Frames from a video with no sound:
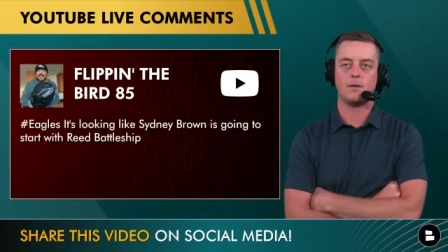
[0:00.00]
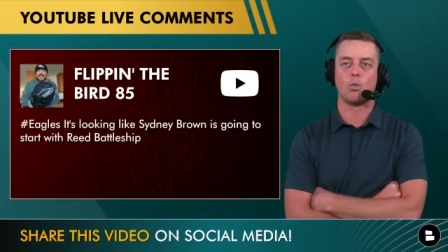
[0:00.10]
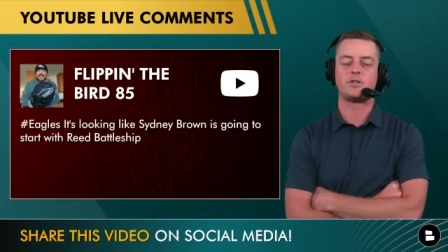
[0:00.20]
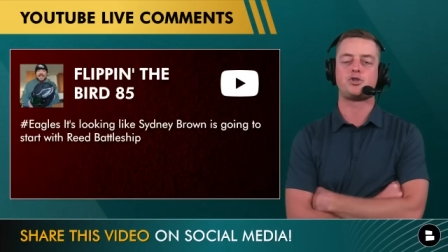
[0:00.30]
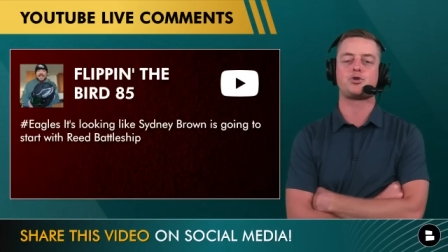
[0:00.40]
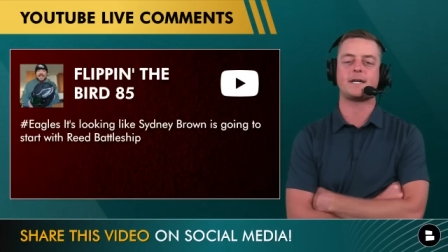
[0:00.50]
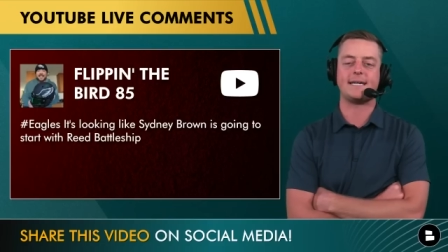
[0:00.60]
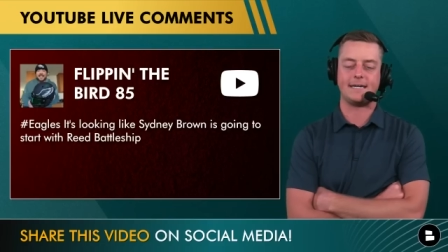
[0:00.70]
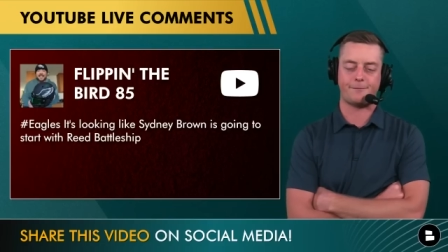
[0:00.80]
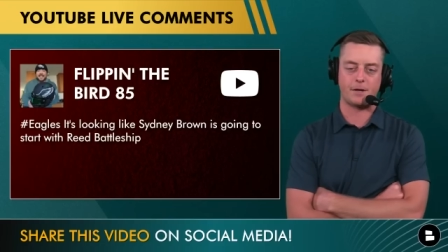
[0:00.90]
what's
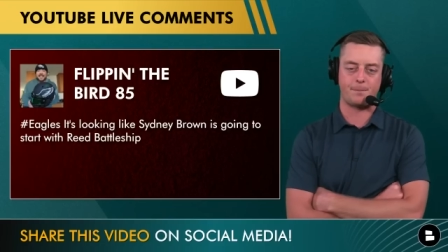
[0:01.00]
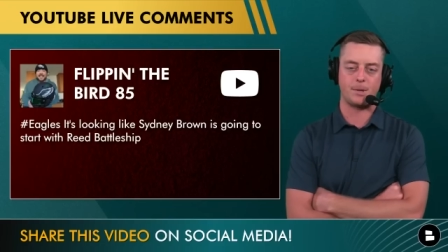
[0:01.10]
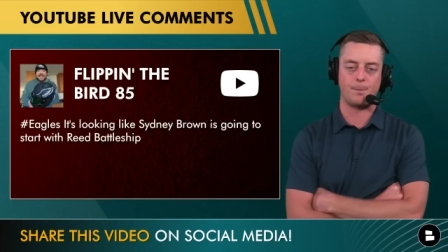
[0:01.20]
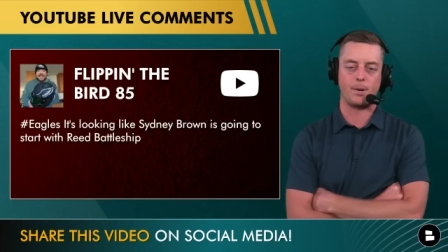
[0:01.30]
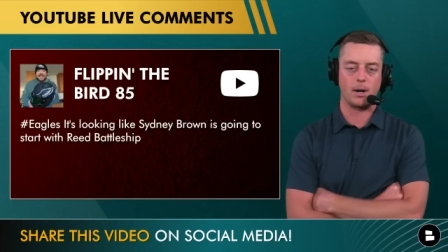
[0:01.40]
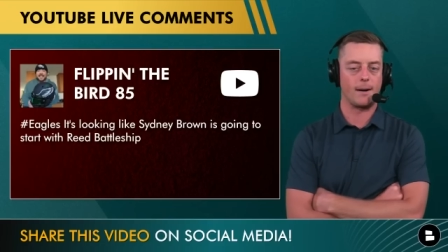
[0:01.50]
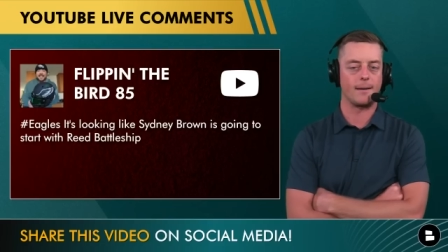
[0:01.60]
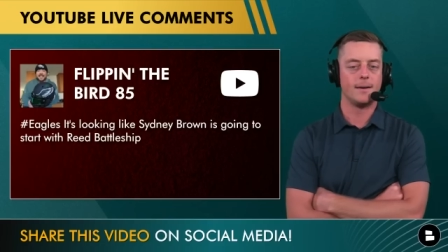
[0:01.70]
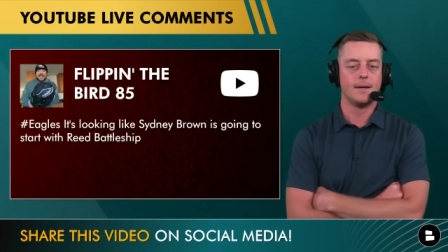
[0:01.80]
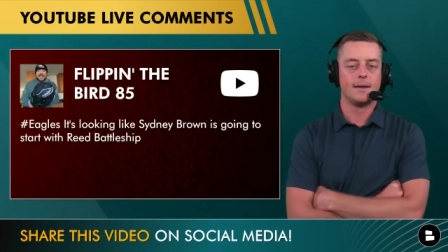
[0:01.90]
tricky, Flippin' the
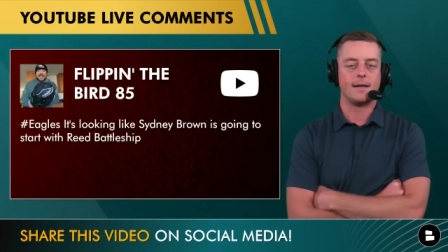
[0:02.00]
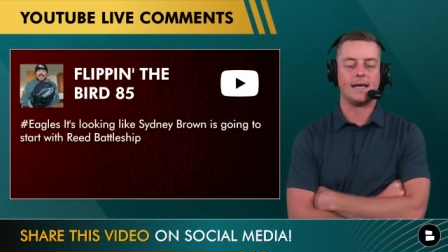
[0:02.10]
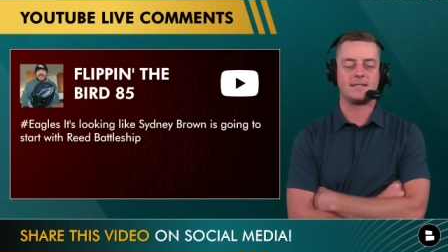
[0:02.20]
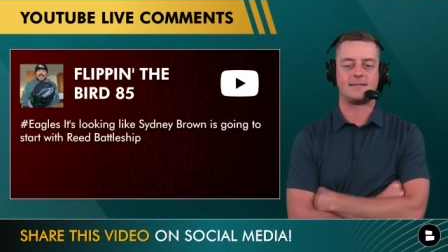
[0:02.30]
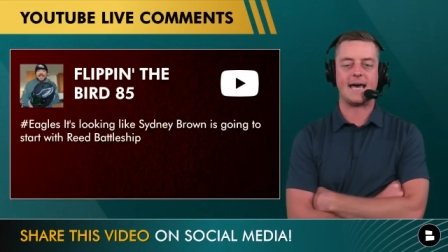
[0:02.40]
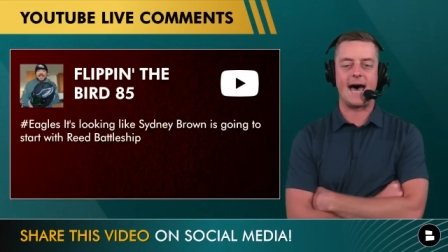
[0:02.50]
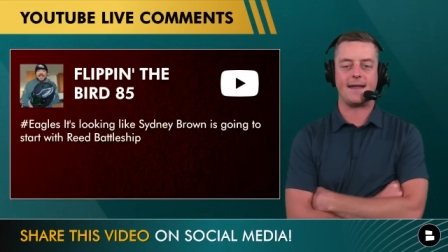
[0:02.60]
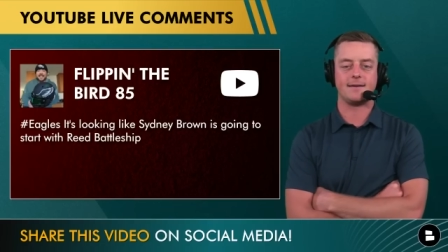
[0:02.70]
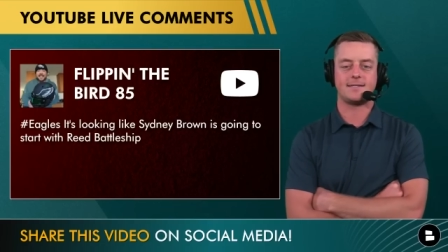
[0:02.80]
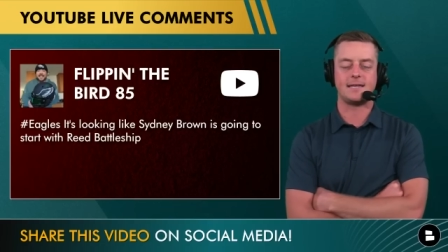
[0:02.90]
Bird, is
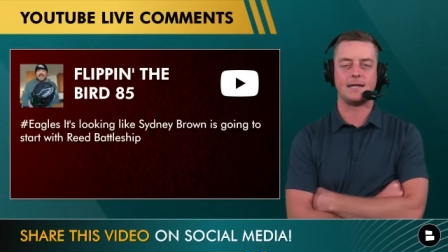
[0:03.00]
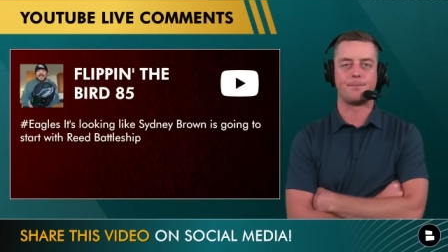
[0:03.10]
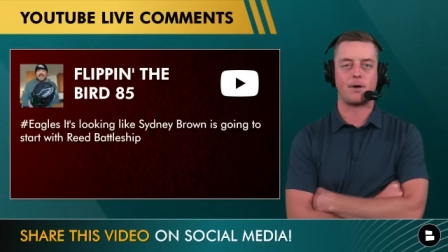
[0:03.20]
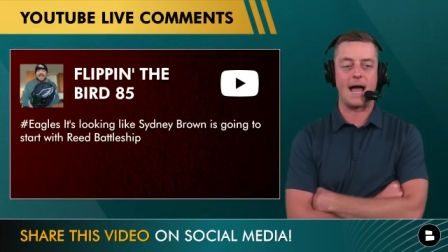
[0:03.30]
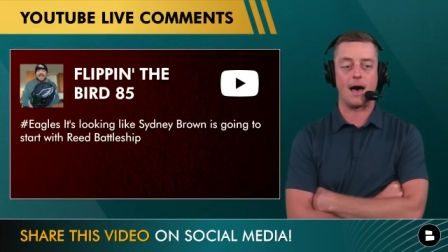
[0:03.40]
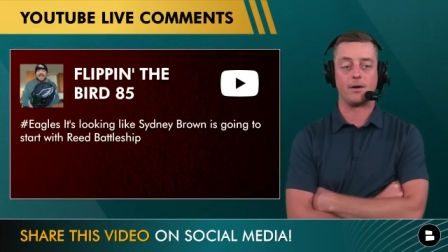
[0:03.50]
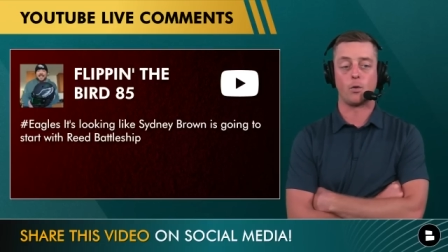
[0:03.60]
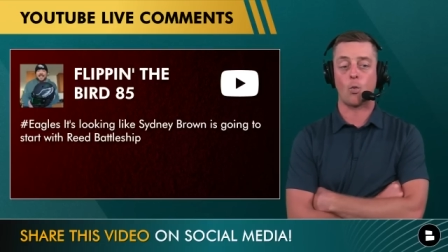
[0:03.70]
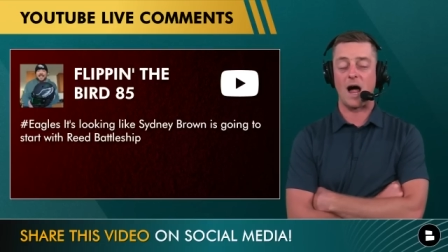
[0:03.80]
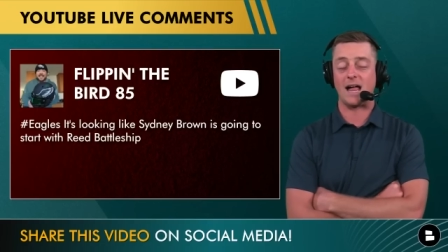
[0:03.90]
that Sydney Brown,
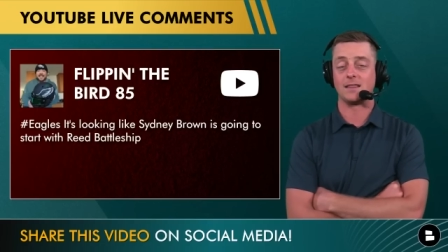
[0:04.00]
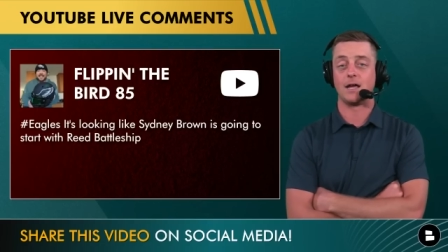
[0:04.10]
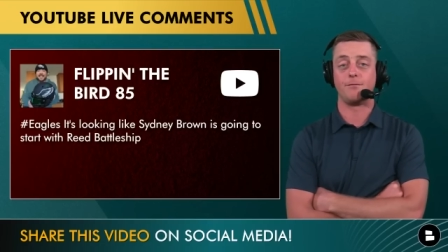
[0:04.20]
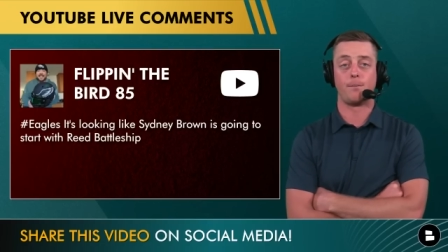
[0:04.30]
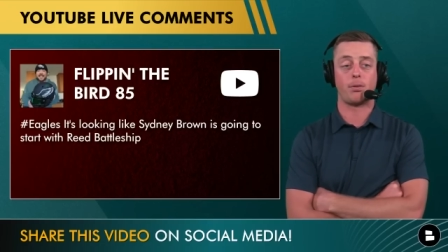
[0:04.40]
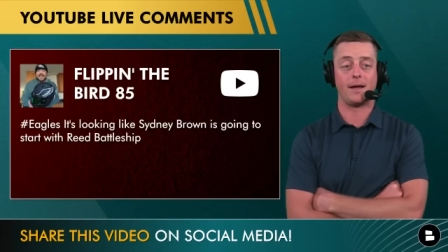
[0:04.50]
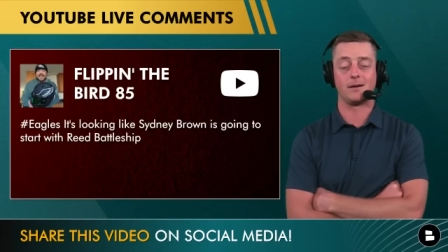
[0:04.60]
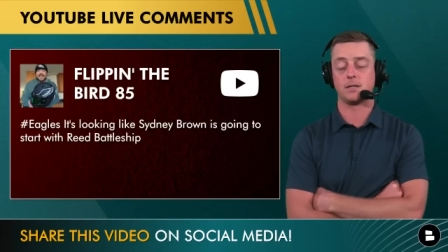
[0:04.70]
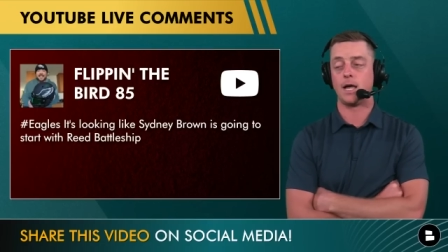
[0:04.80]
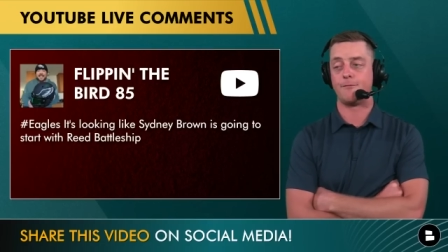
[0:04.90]
while I love the
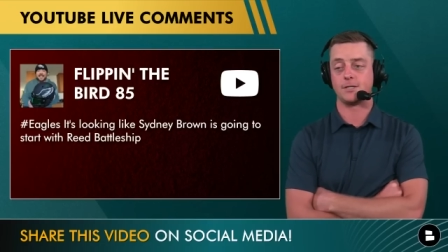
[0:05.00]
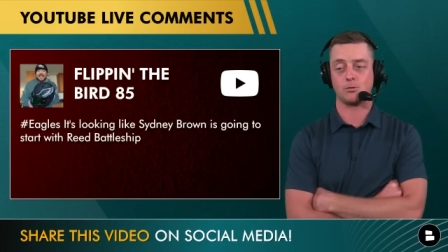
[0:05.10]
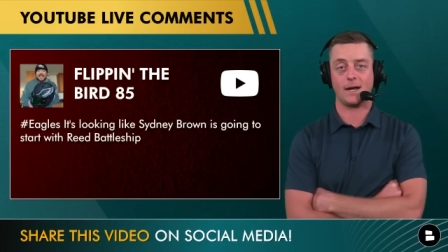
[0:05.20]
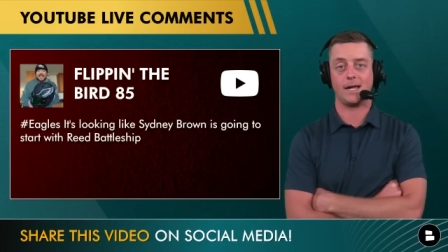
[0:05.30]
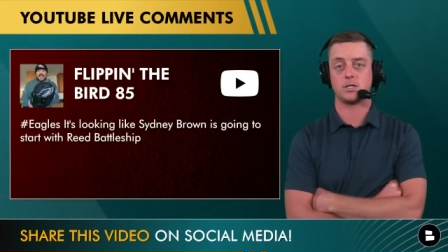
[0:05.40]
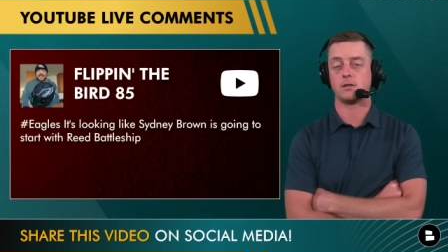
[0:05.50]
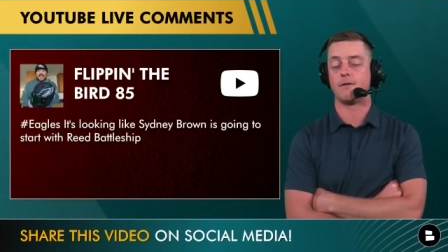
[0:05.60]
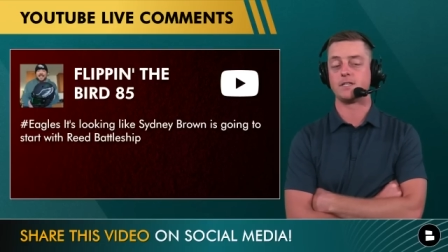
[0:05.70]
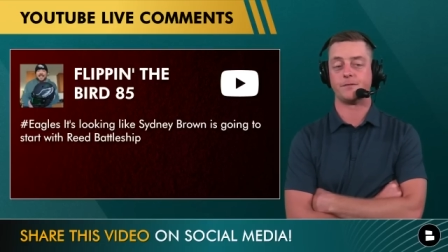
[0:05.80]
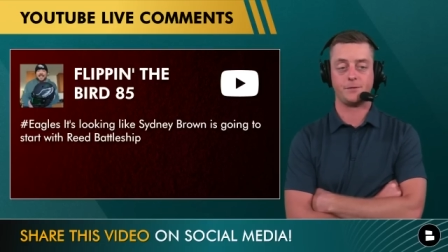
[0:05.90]
player, love his range,
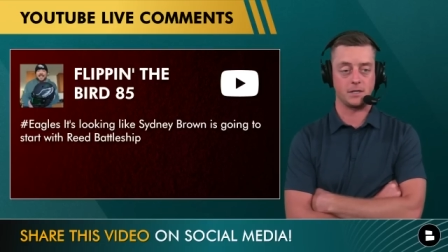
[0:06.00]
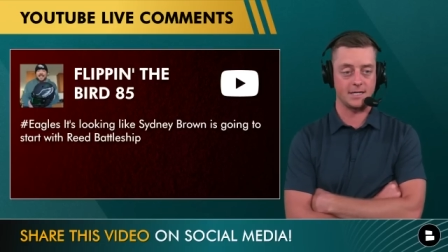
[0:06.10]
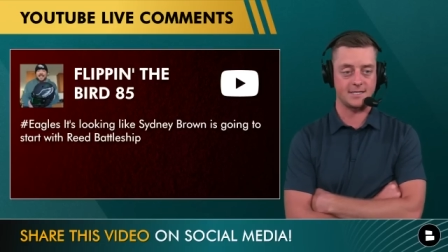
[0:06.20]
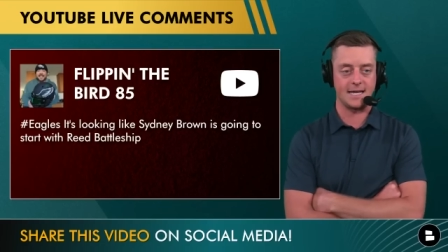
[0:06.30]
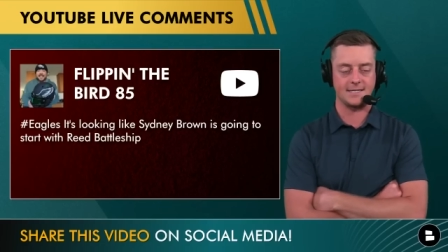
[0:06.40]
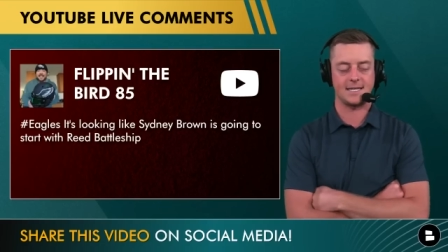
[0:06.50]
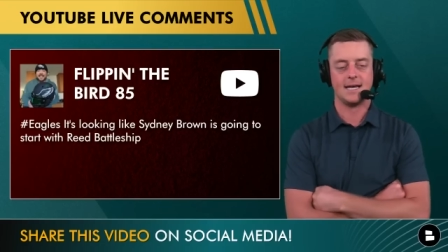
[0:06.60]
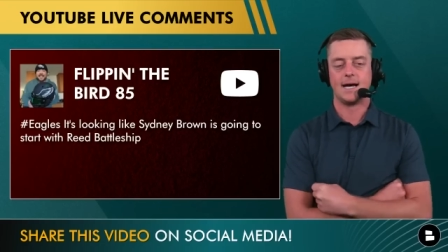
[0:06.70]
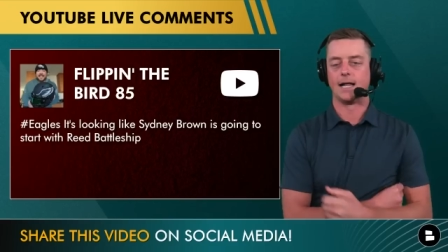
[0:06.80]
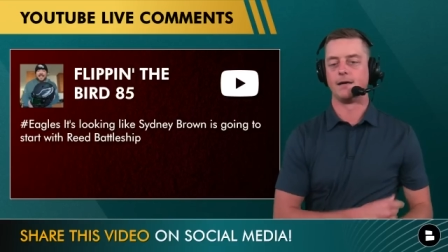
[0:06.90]
love his fearlessness,
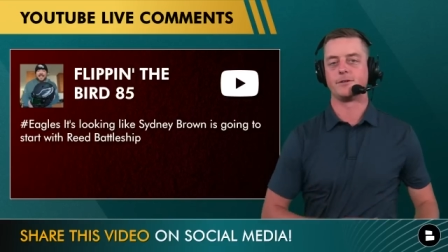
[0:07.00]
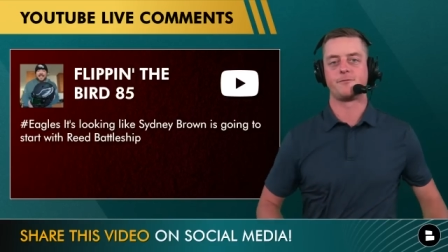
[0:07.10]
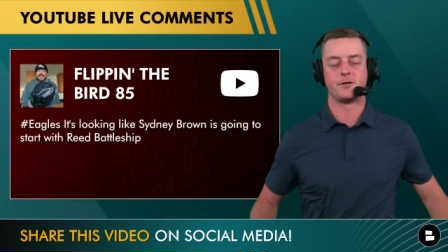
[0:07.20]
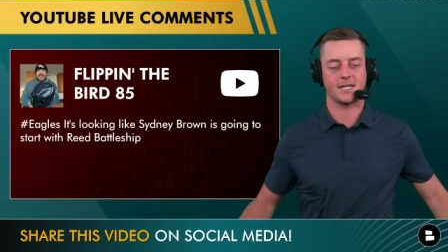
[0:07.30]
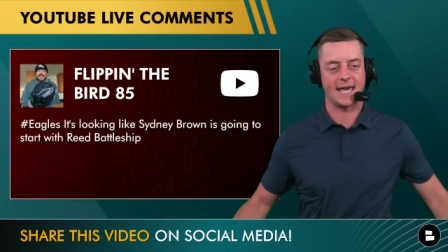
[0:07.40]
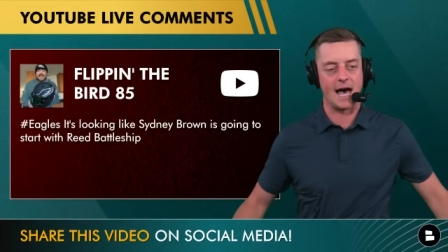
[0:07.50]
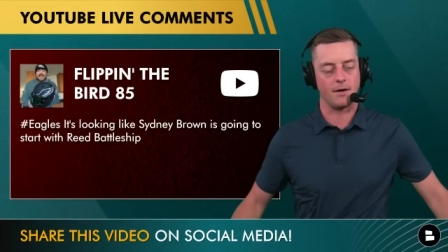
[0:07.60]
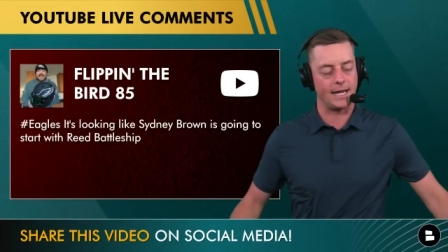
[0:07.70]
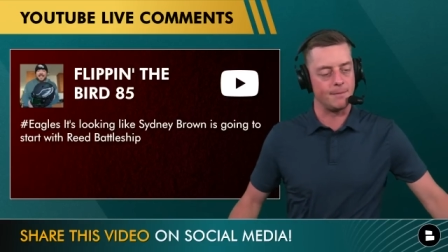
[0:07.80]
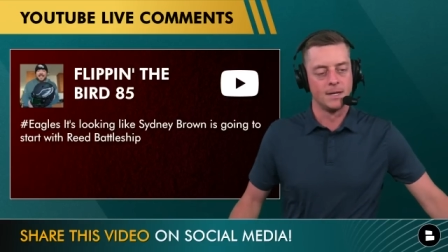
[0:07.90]
I love his
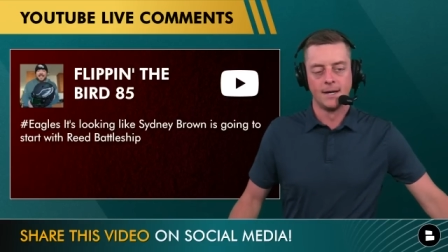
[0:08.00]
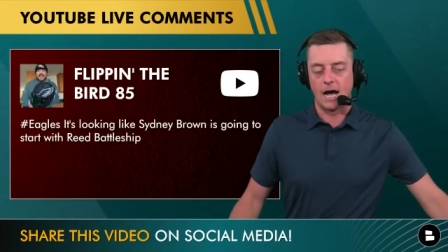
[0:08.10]
physicality.